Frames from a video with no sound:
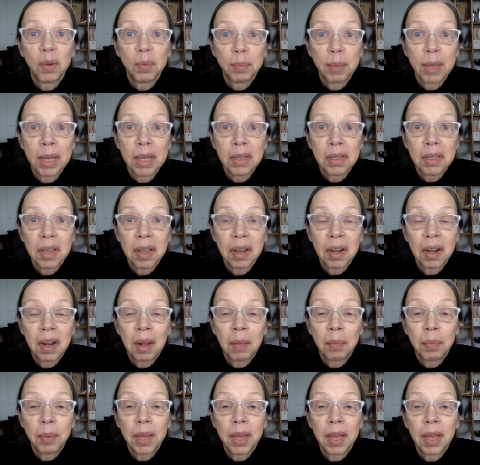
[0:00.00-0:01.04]
been set
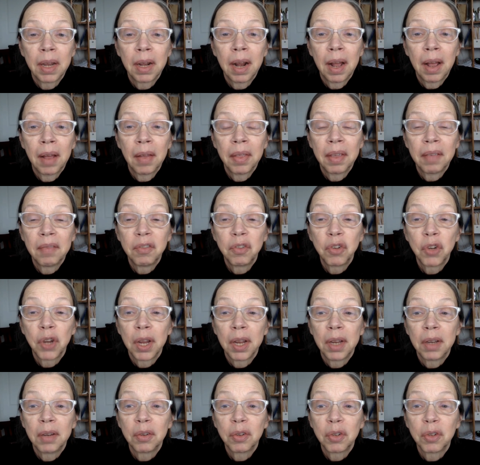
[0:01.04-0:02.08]
up and how they've
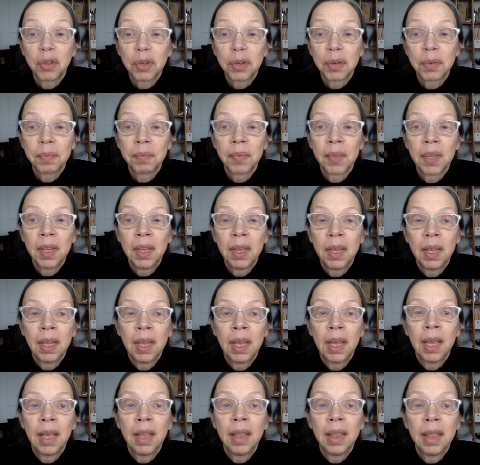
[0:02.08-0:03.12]
changed.
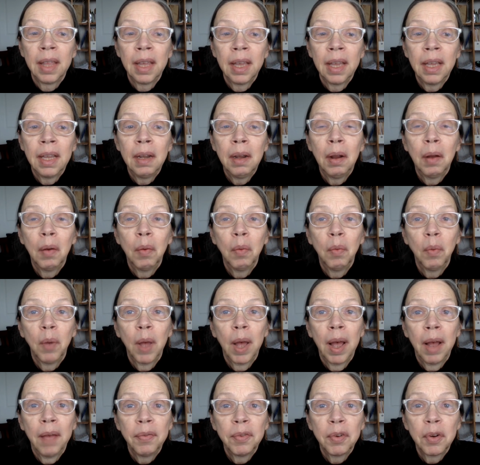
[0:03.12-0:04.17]
Then
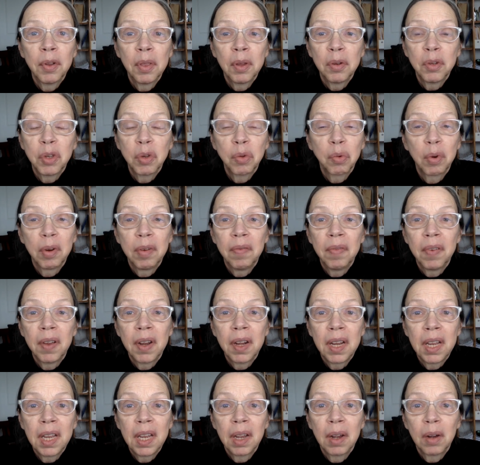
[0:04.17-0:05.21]
after those 3
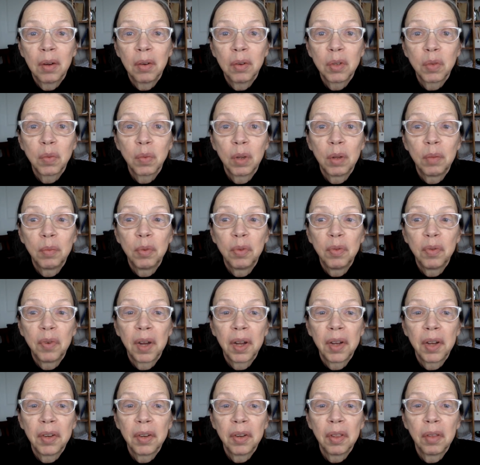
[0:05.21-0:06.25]
videos, we'll move
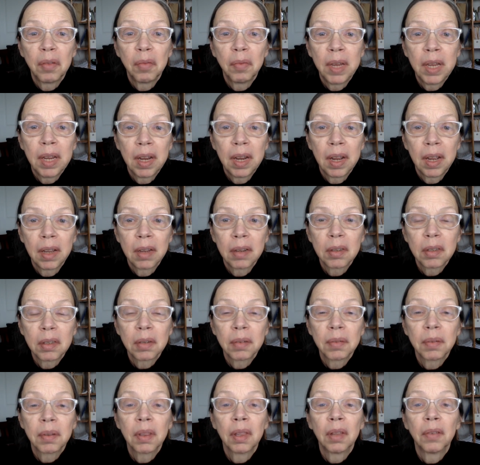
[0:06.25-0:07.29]
on to the
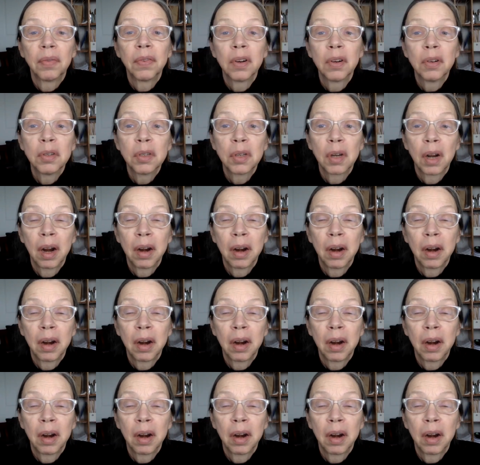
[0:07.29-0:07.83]
readings. The first